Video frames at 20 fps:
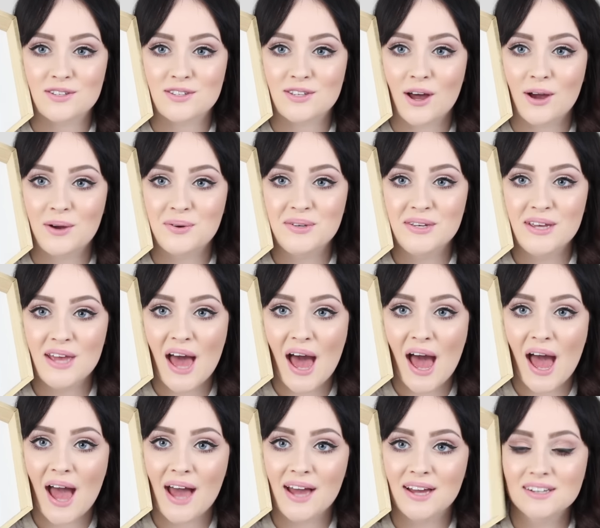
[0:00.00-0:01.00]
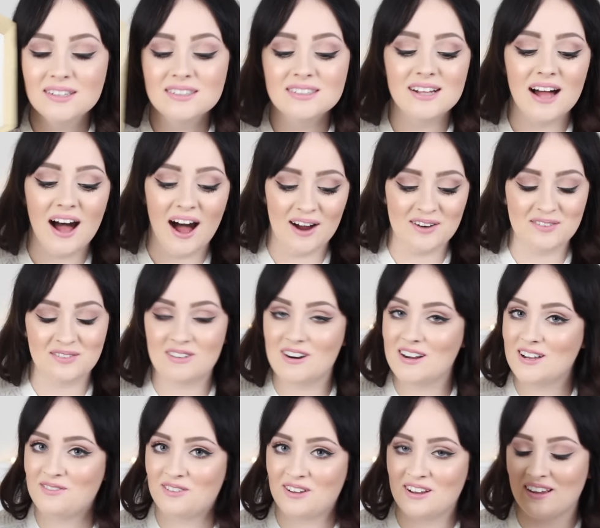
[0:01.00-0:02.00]
so yay, I
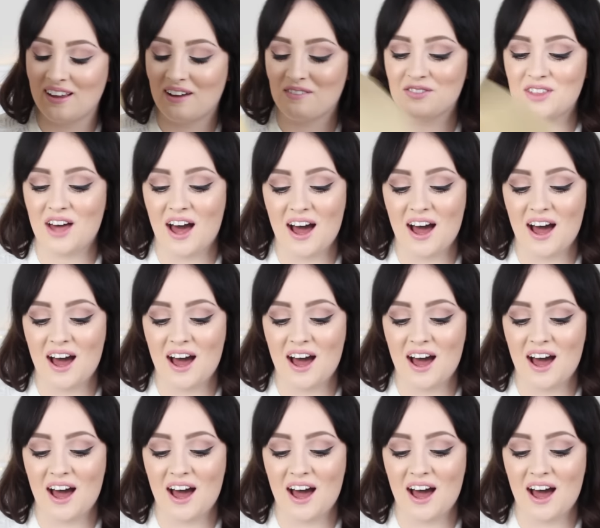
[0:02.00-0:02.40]
really really love